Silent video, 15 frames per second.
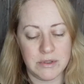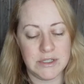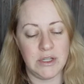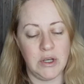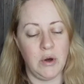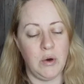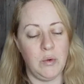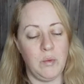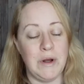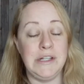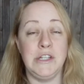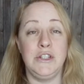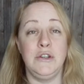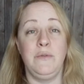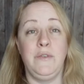So what
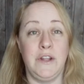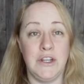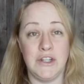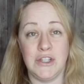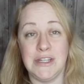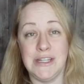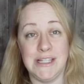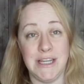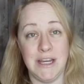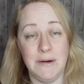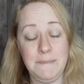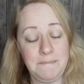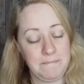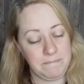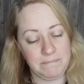did you finish this
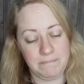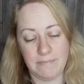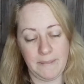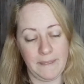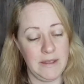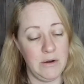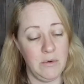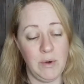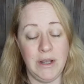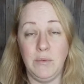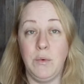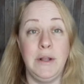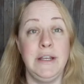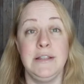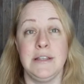year? You know, what,
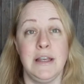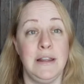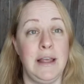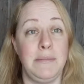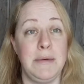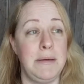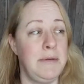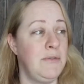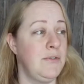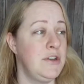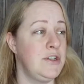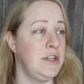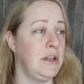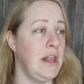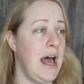what is it? Like maybe you
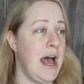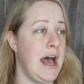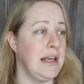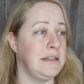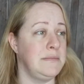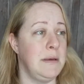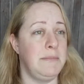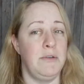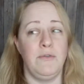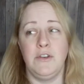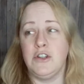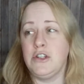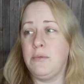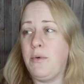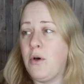finished a class, maybe you
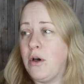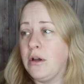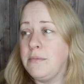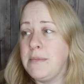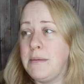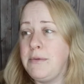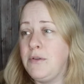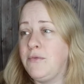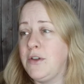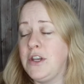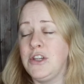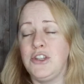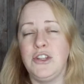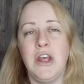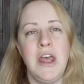finished a book, maybe you
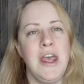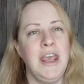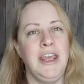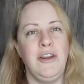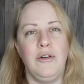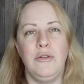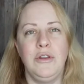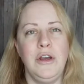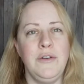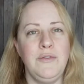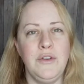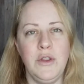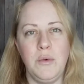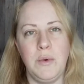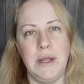finished, you know, look
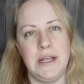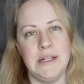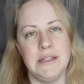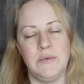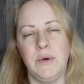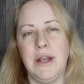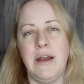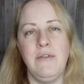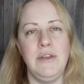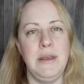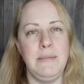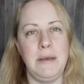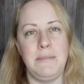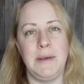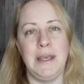for the wins, whatever they
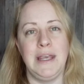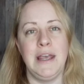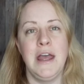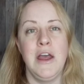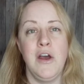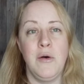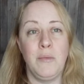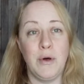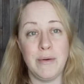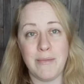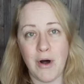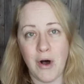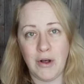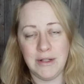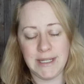may be, put them
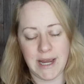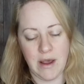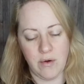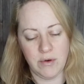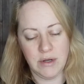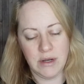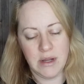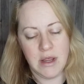all down.